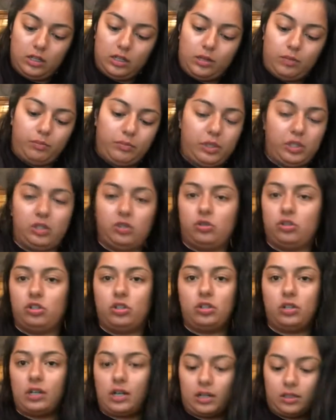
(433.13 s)
But you should
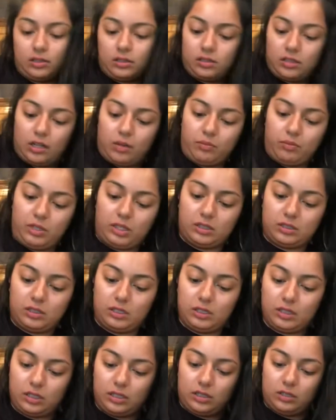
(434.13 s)
not stop mixing
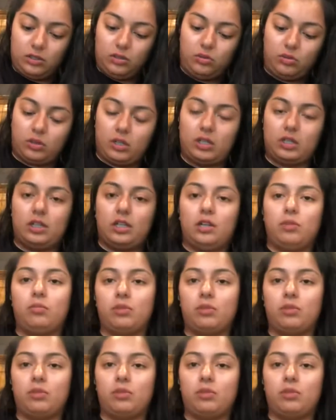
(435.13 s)
because you want to keep,